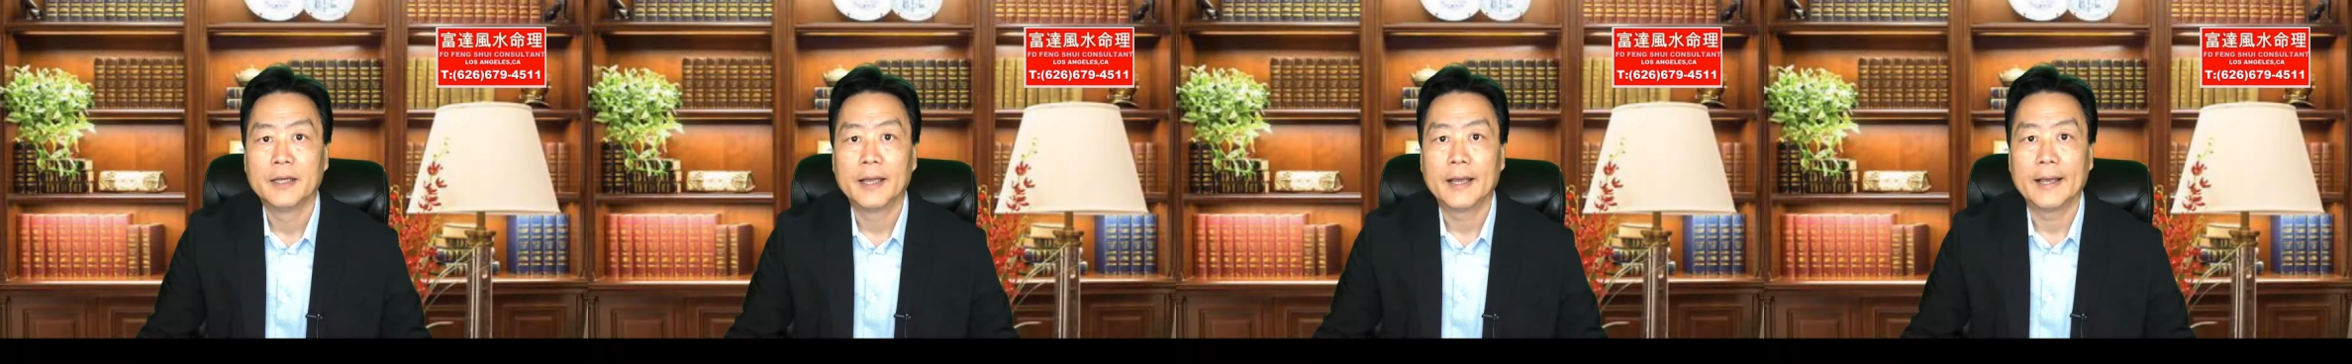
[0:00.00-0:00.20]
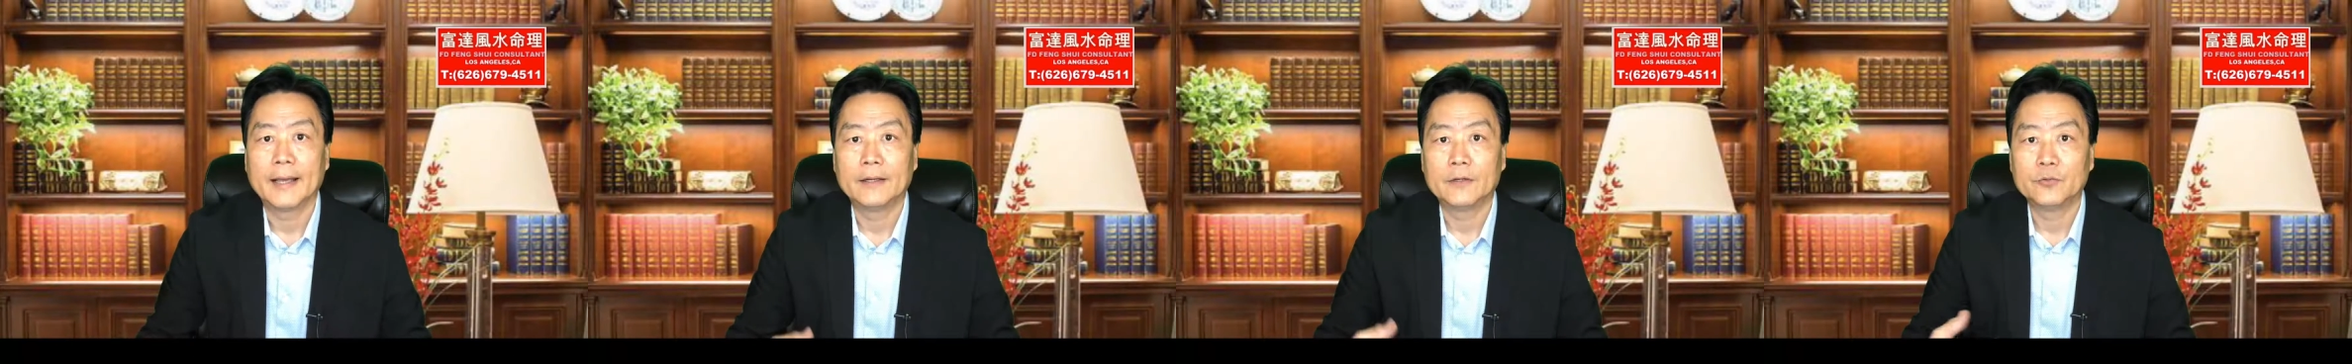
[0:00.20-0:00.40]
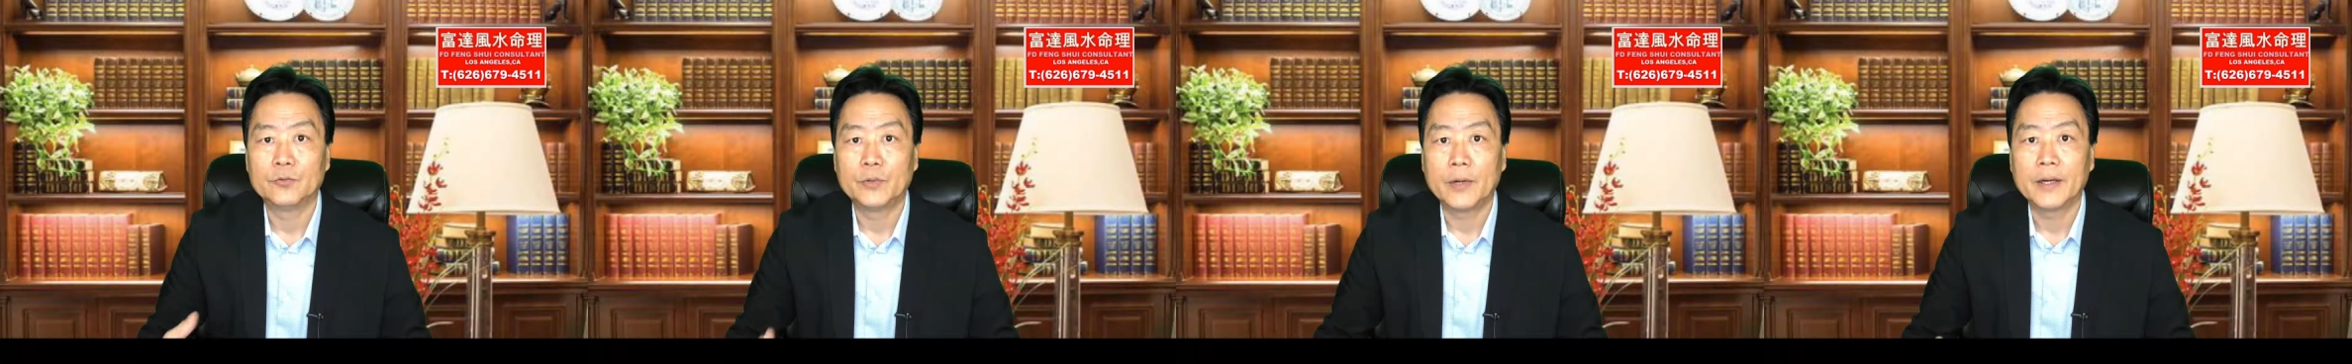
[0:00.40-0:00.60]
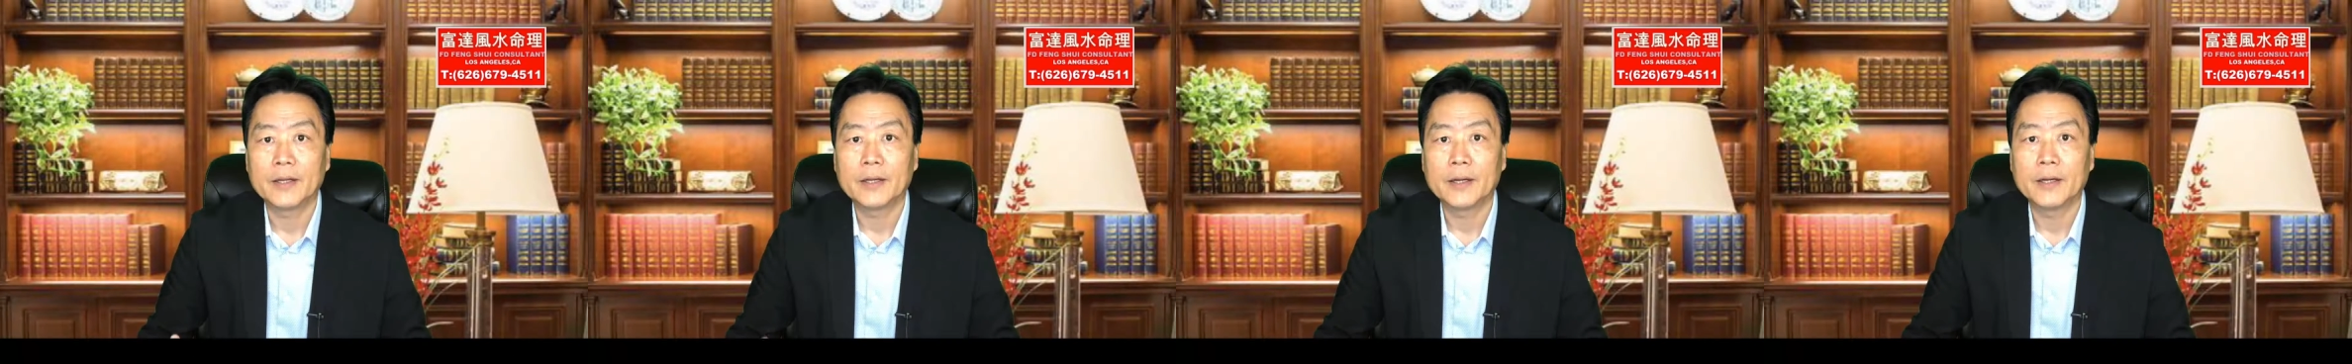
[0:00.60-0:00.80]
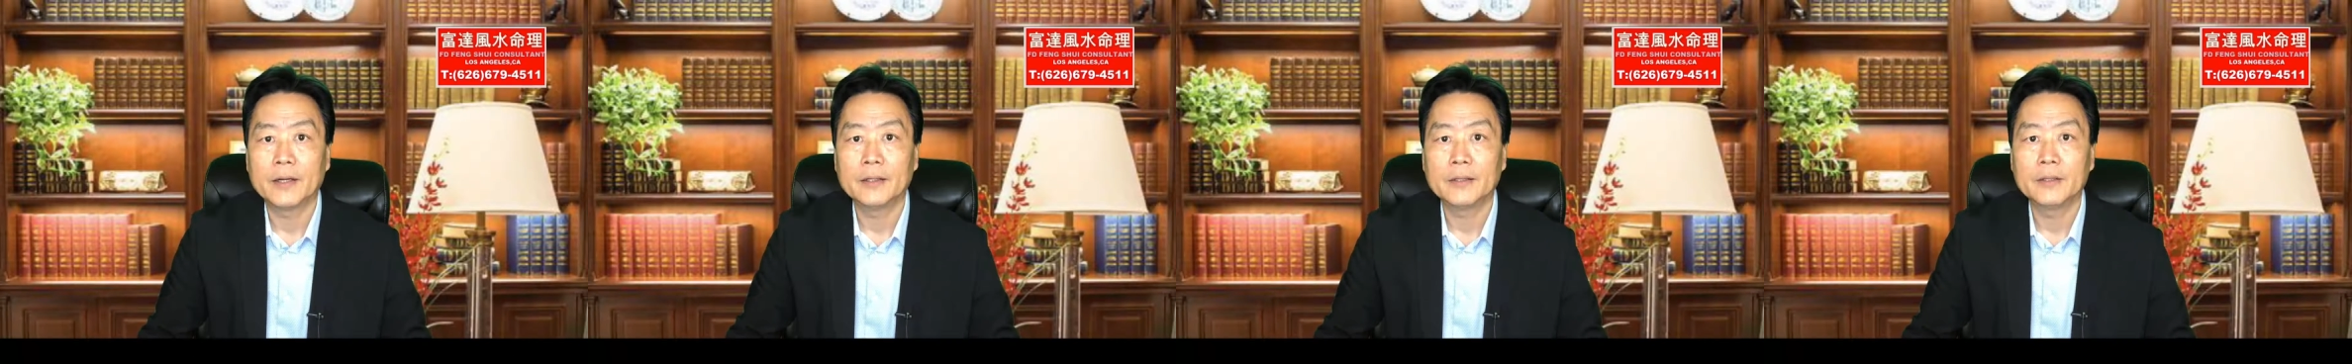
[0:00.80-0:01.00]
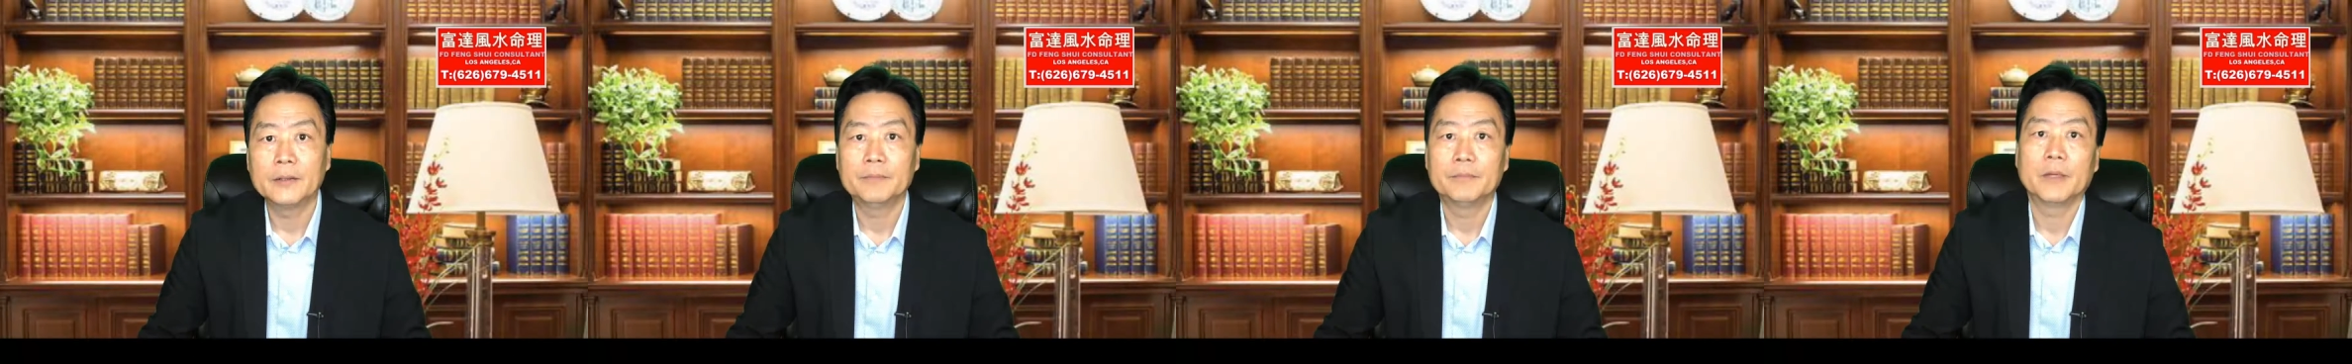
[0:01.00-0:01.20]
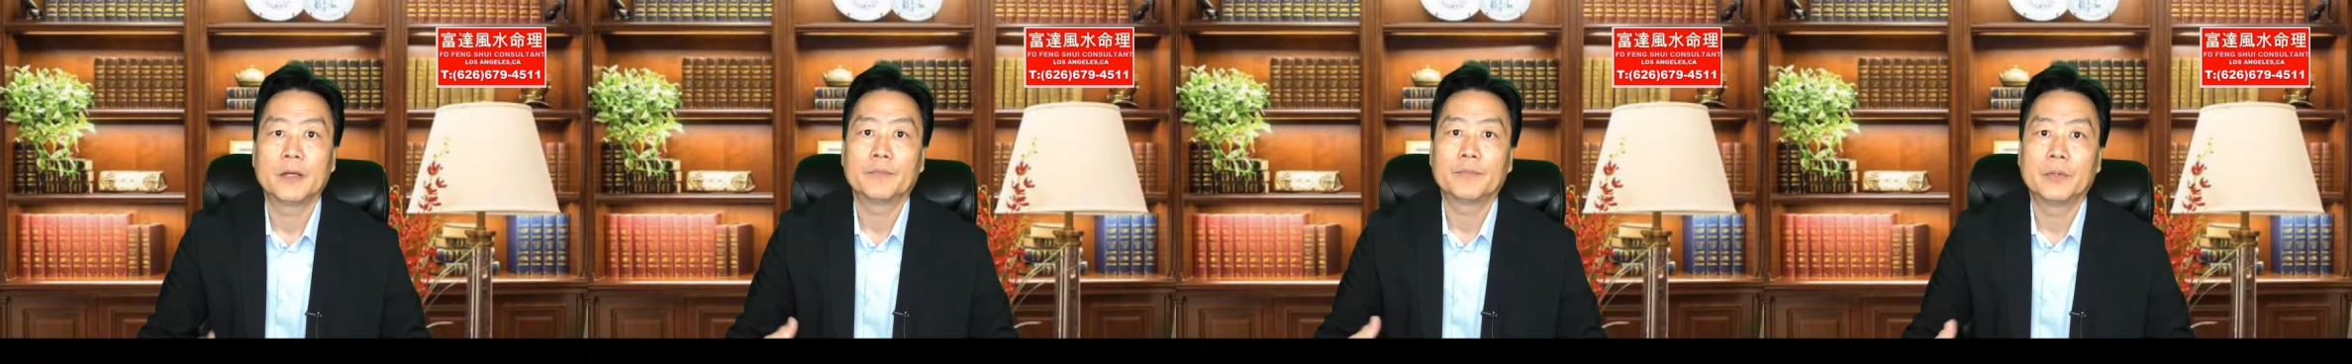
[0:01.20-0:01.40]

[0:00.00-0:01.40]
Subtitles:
and red color make